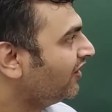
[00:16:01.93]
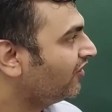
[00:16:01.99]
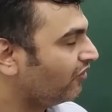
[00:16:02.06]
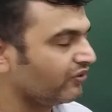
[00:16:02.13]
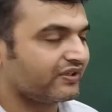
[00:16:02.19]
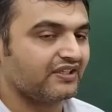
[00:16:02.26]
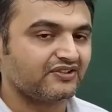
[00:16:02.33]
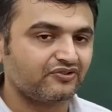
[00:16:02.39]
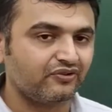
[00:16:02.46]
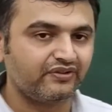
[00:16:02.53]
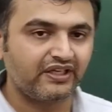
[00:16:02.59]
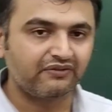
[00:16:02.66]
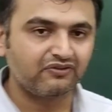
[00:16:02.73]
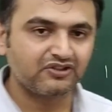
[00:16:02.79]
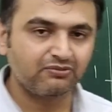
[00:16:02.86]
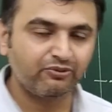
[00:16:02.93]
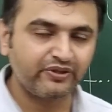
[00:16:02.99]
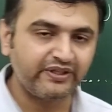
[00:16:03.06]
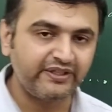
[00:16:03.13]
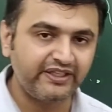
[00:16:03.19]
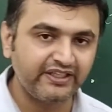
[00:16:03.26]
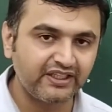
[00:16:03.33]
Okay, so that was about
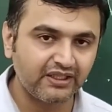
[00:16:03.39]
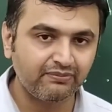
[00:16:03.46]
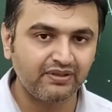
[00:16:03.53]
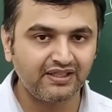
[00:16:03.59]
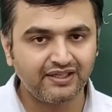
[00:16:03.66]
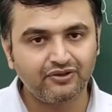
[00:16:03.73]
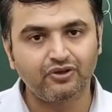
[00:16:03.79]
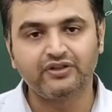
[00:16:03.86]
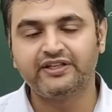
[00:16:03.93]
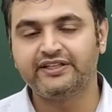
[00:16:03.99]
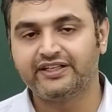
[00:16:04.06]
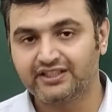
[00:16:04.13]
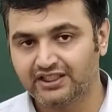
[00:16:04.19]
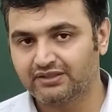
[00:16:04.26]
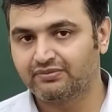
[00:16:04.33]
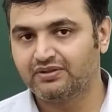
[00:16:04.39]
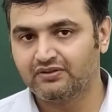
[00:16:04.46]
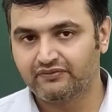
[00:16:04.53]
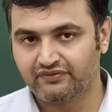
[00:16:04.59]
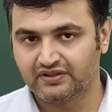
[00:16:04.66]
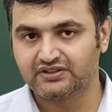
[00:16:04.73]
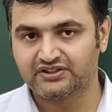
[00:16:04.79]
integrable and non-integrable
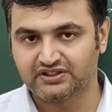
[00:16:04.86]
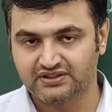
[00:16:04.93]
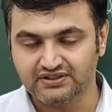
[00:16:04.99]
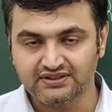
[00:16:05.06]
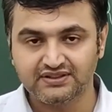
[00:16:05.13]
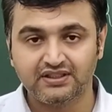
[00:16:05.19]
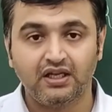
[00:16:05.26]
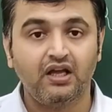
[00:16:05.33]
functions.